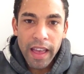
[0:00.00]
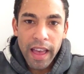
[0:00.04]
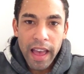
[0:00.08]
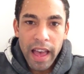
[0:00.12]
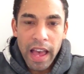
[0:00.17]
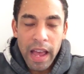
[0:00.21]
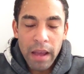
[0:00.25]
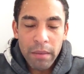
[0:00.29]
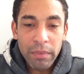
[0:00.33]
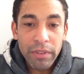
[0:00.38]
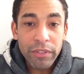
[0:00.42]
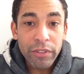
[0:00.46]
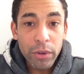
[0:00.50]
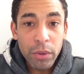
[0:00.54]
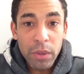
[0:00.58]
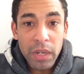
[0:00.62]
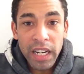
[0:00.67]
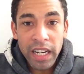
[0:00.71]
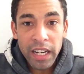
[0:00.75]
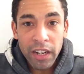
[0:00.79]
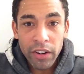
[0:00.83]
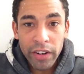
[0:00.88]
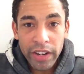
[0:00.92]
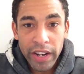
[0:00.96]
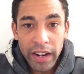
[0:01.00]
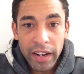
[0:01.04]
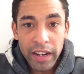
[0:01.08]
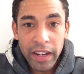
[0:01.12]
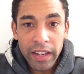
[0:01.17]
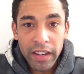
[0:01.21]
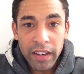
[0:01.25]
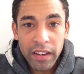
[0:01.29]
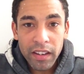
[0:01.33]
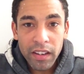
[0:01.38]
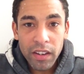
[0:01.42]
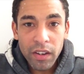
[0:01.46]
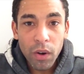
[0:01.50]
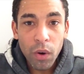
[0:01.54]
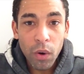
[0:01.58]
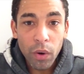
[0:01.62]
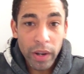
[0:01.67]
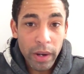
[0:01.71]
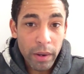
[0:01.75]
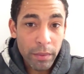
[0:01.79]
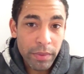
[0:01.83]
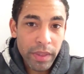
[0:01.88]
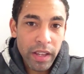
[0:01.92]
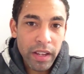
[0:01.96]
If you click on that link,
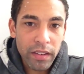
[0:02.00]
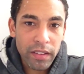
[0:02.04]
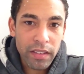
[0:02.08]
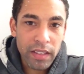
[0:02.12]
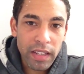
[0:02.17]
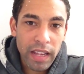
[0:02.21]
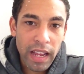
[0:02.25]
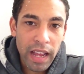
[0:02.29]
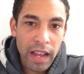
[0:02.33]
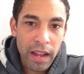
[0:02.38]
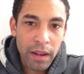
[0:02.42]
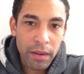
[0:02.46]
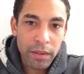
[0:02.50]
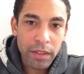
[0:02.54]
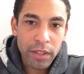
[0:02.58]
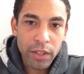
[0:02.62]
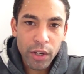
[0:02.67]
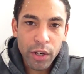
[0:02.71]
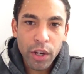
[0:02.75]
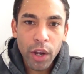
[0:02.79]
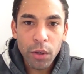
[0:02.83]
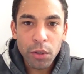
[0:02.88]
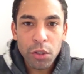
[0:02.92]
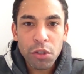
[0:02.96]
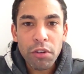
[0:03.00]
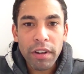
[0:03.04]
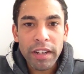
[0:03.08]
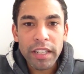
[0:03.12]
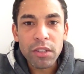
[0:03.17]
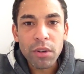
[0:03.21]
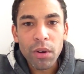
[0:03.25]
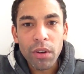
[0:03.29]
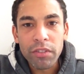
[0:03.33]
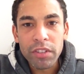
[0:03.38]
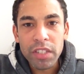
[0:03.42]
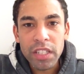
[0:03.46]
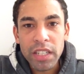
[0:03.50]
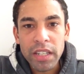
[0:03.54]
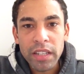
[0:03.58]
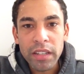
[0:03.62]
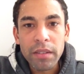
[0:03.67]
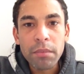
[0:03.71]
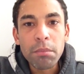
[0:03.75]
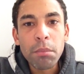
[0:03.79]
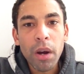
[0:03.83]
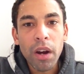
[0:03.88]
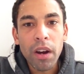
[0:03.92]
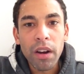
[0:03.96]
or you go straight to
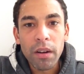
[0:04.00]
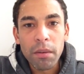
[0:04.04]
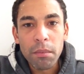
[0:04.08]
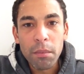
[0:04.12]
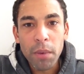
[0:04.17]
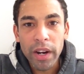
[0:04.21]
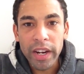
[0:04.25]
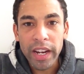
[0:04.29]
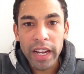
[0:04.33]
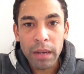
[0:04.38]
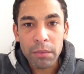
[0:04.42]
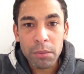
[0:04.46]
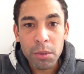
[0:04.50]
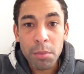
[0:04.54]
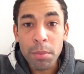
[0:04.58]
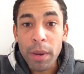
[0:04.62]
obviously my capture